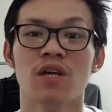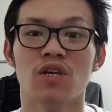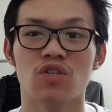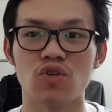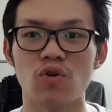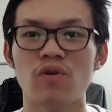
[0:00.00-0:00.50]

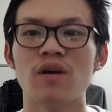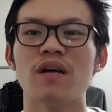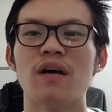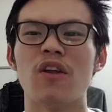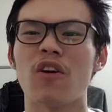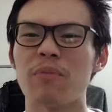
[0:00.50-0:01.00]
So
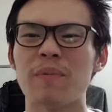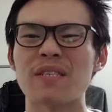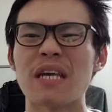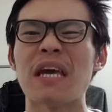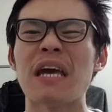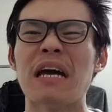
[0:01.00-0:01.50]
a lot of people
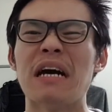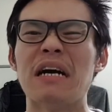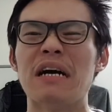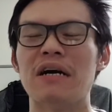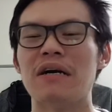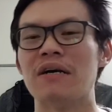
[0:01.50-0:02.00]
say,
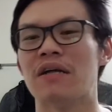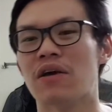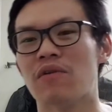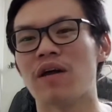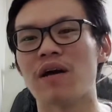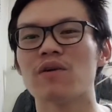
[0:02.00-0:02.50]

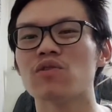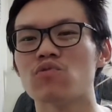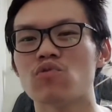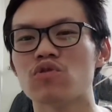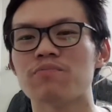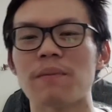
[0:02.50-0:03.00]
when I want to
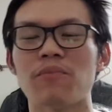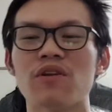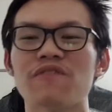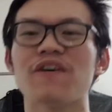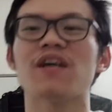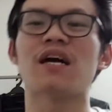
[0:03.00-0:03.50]
lose my
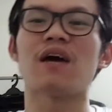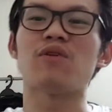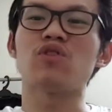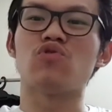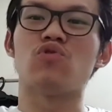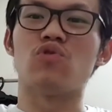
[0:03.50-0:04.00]
body fat, I
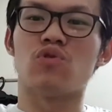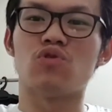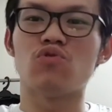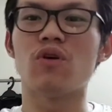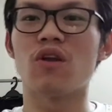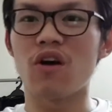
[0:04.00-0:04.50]
want to
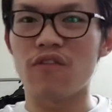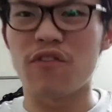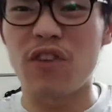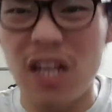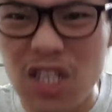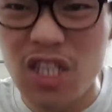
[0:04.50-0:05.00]
do a lot
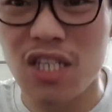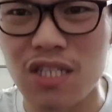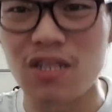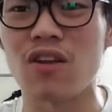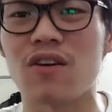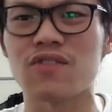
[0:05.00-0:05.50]
of
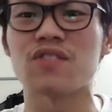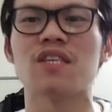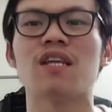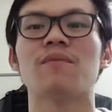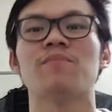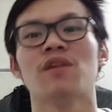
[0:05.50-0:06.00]
crunches, a lot of
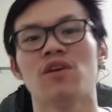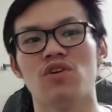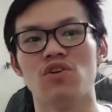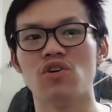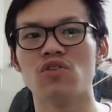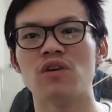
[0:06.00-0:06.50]
sit-up,
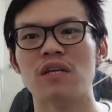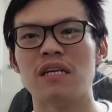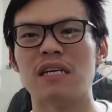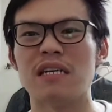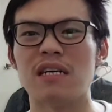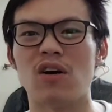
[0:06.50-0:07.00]

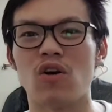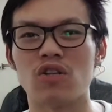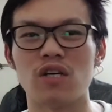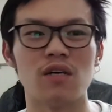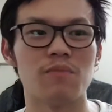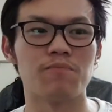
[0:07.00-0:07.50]
or
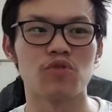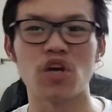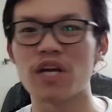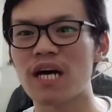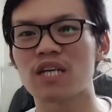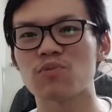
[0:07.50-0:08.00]
the
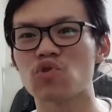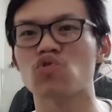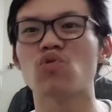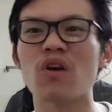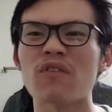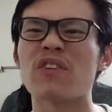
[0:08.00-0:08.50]
trainer asks me to
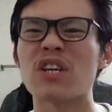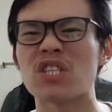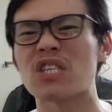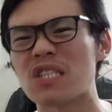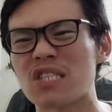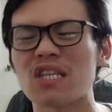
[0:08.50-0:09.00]
do a lot of
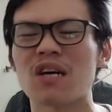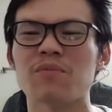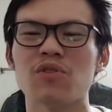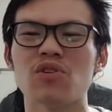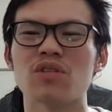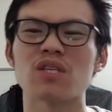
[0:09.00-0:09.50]
crunches and sit-up,
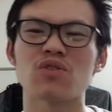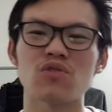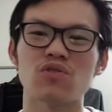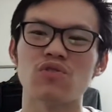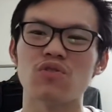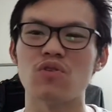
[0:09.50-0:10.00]
that's
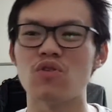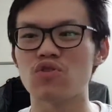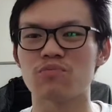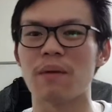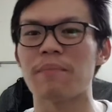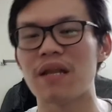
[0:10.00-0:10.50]
going to
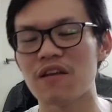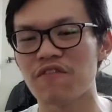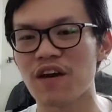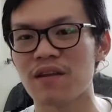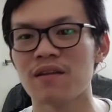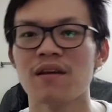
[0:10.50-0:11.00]
lose my belly
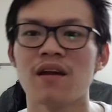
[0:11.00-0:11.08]
fat.